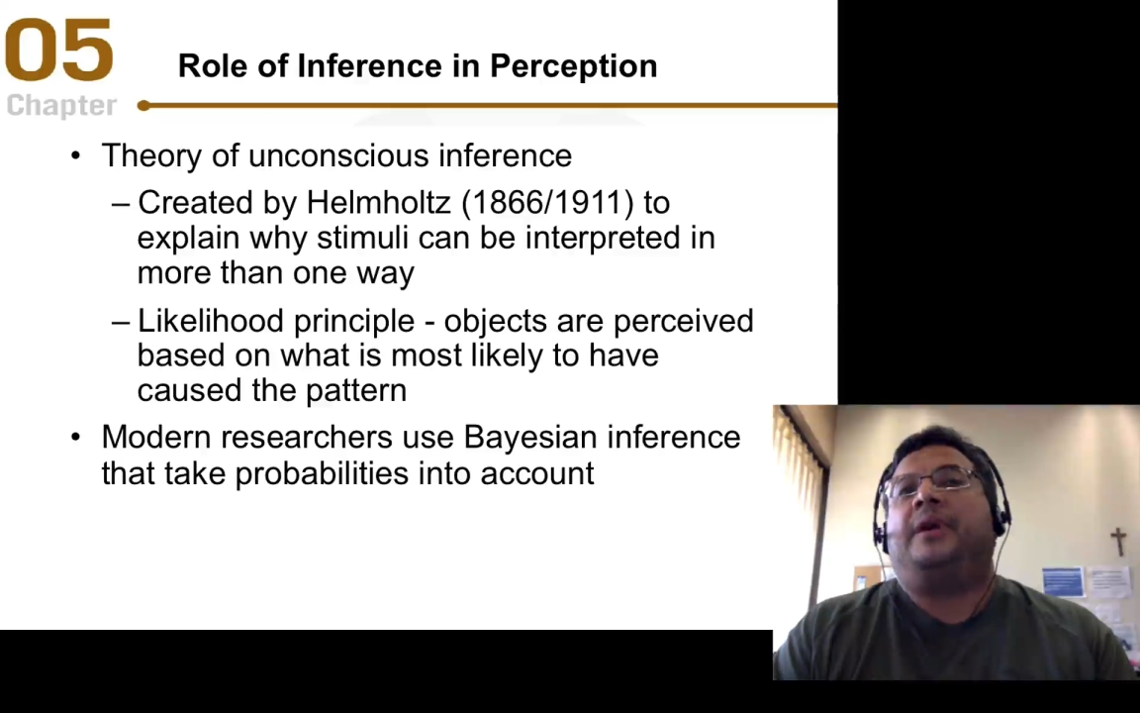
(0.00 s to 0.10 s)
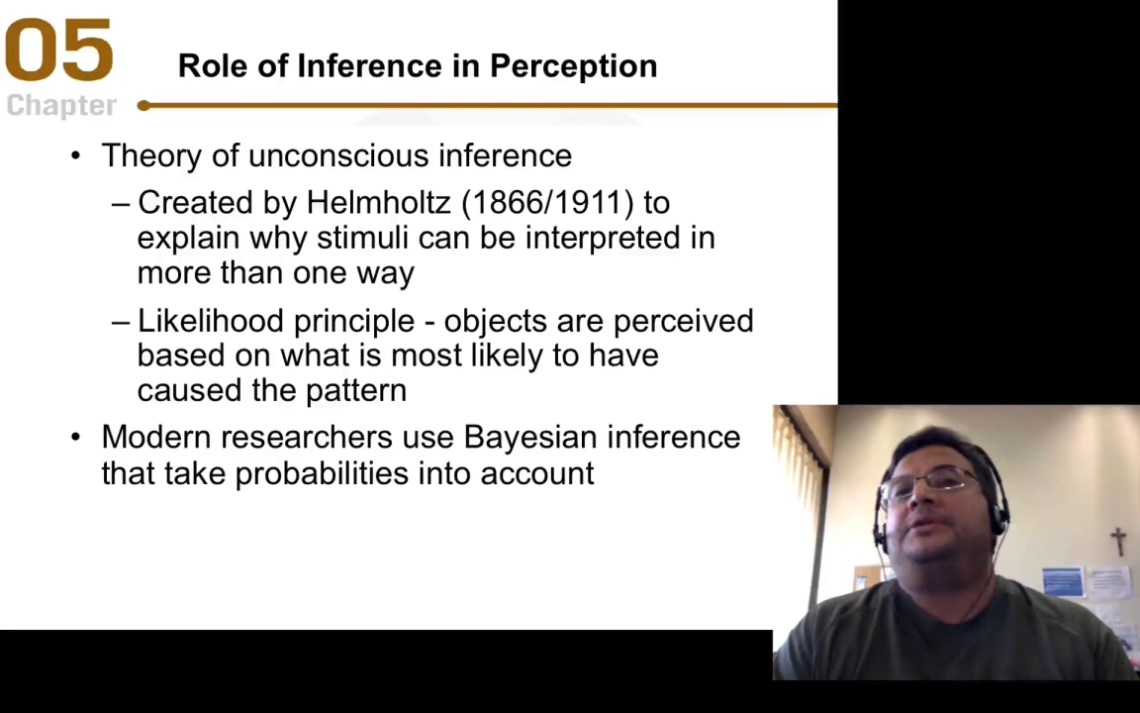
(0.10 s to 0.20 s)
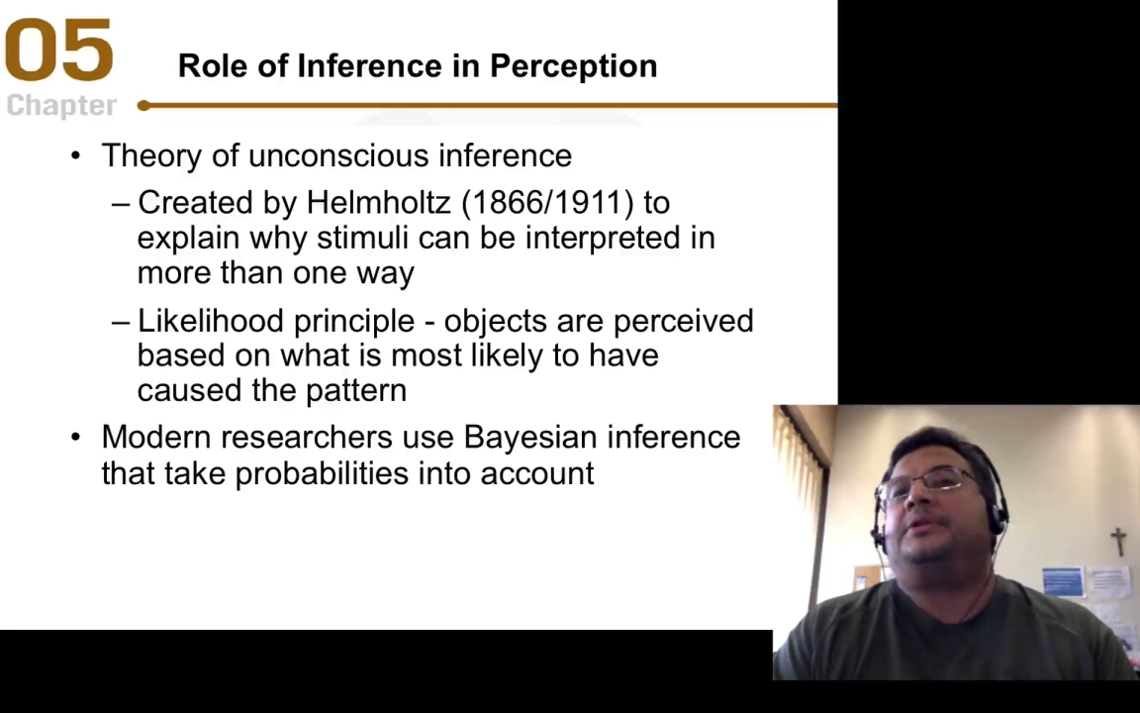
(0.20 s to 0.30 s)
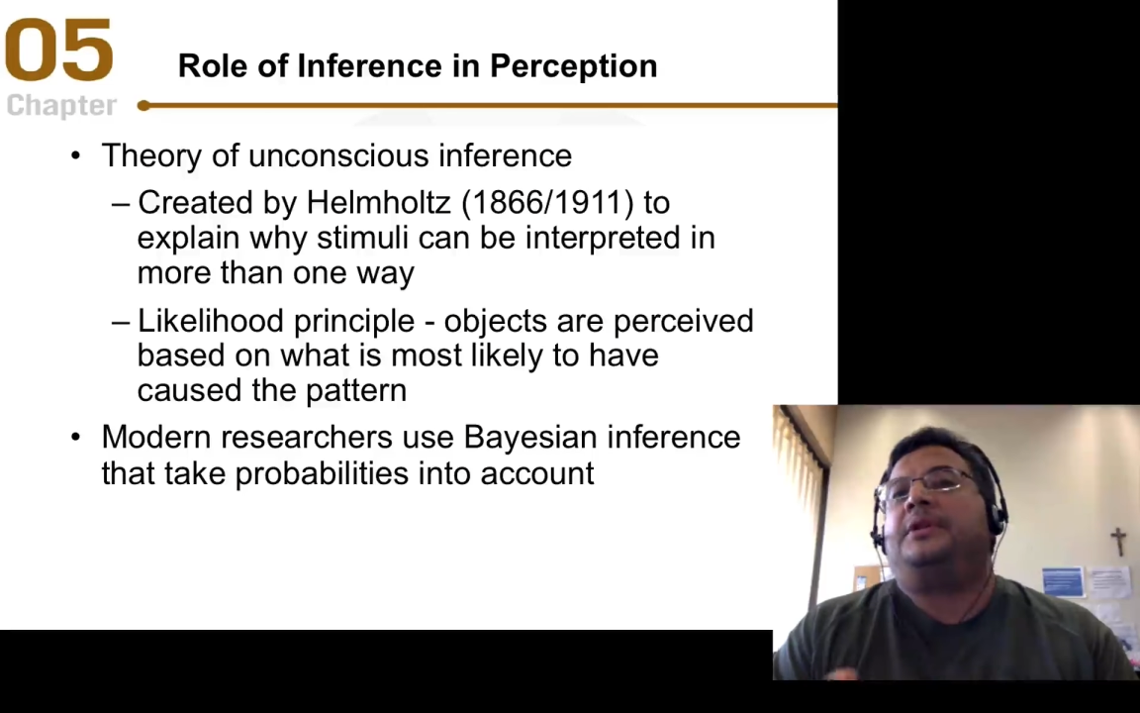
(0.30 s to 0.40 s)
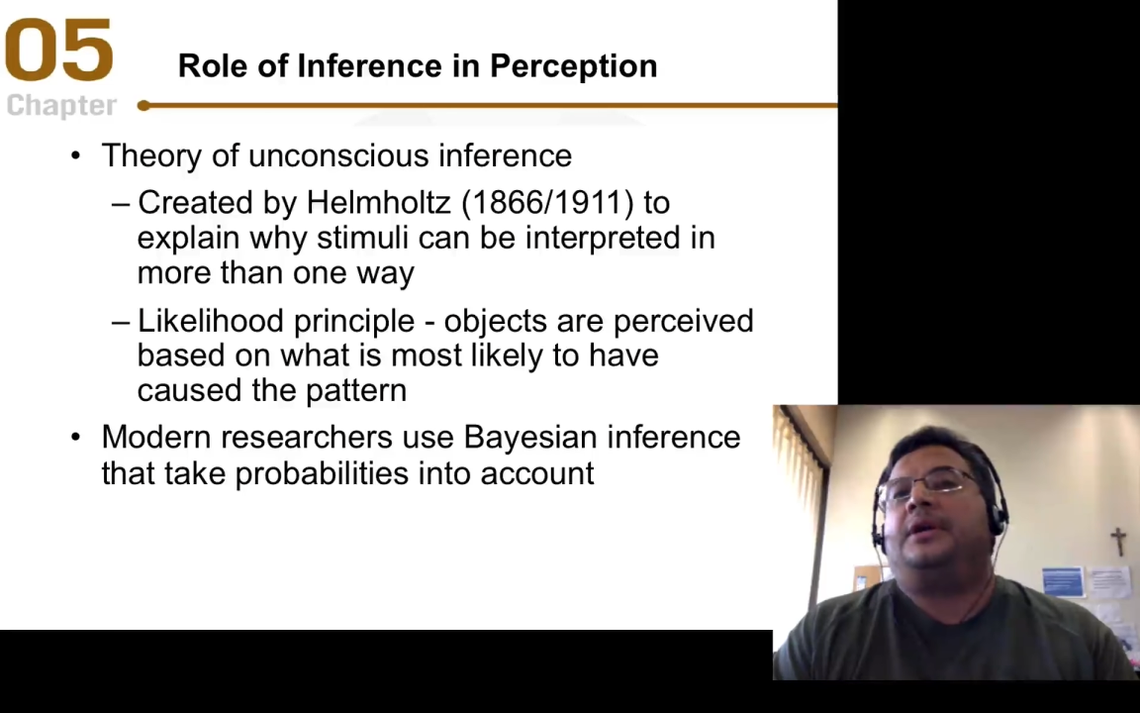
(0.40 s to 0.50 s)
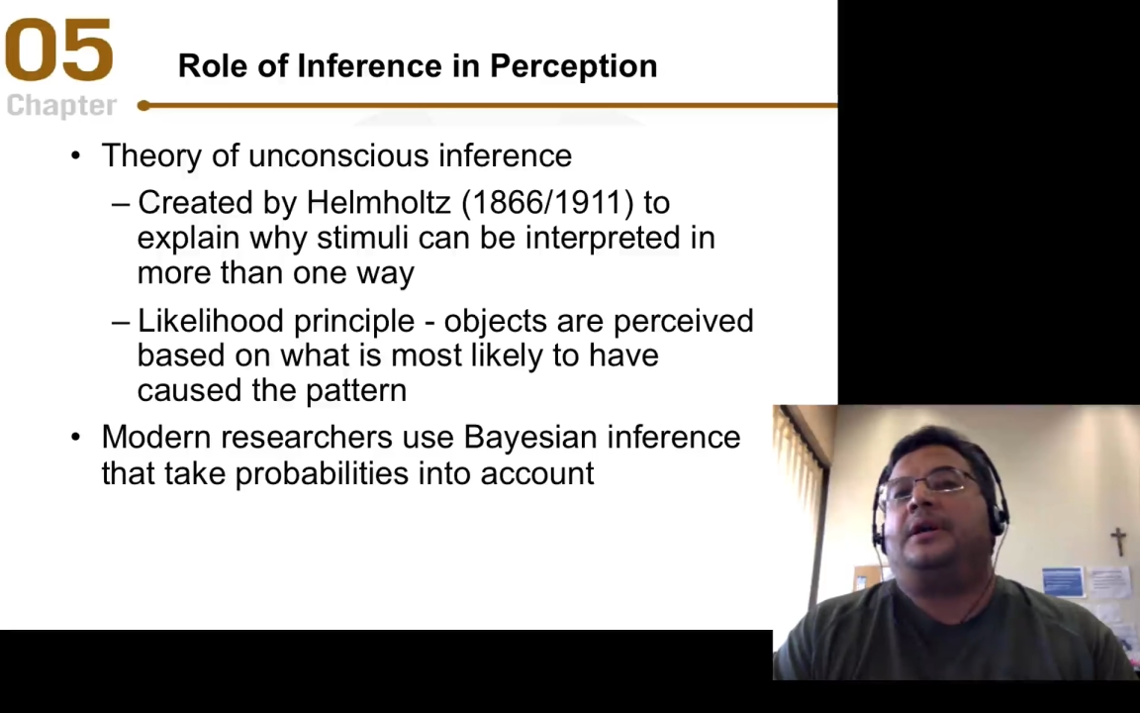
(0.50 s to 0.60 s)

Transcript: based on the